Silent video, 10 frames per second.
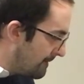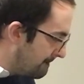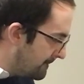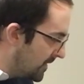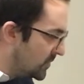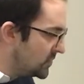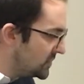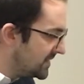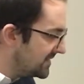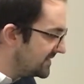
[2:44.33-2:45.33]

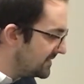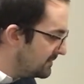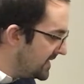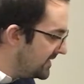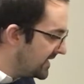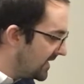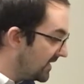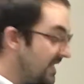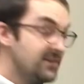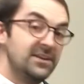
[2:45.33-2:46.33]
motion to be there,
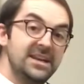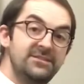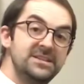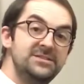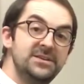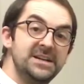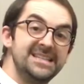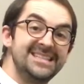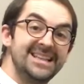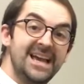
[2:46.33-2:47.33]
even if it's very
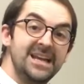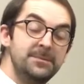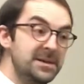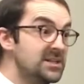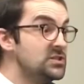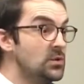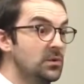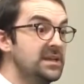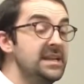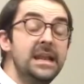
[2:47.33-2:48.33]
slight, because you
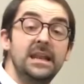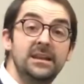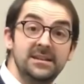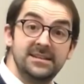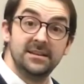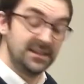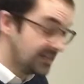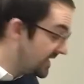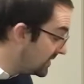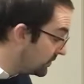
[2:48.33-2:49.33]
only need it until the
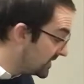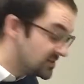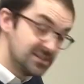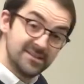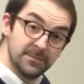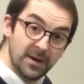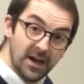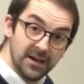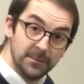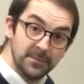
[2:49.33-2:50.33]
key reaches the
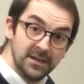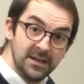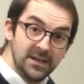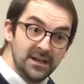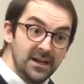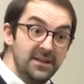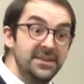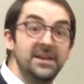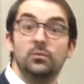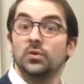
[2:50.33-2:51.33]
bottom. And
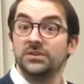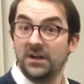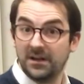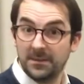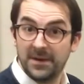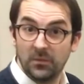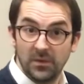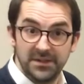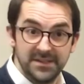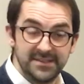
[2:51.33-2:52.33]
then we'll talk about
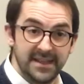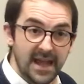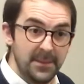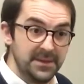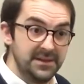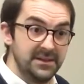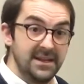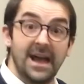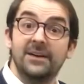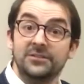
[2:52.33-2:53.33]
what needs to happen
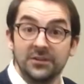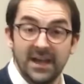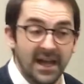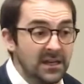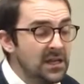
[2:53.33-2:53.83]
after that.